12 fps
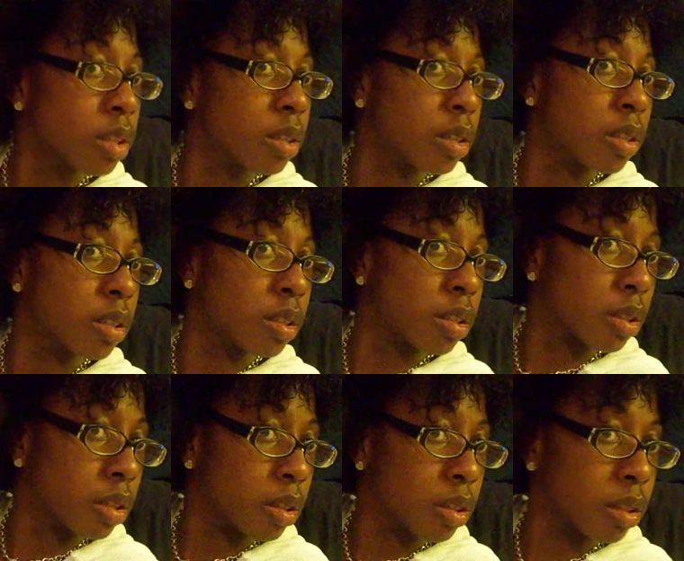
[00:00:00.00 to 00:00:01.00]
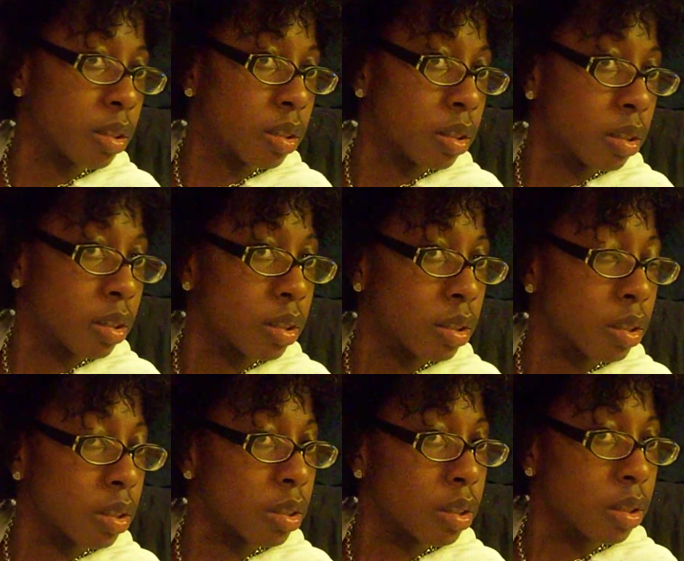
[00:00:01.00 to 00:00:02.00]

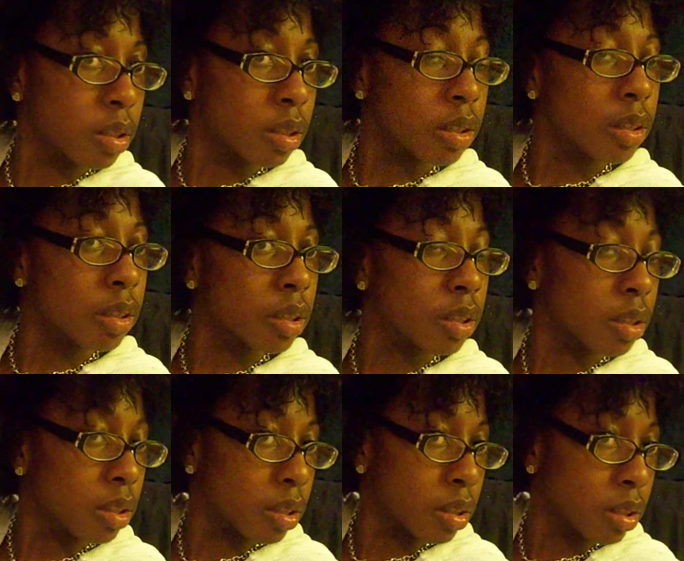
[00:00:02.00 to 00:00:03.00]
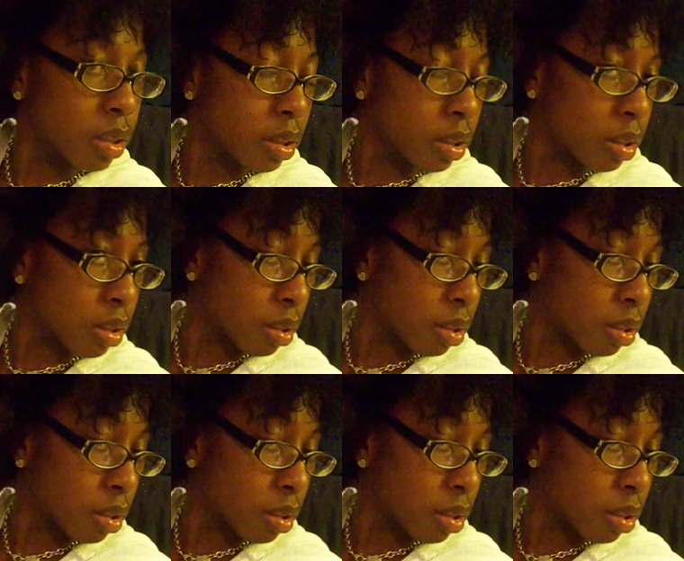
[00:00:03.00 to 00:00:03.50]
Nobody speaks.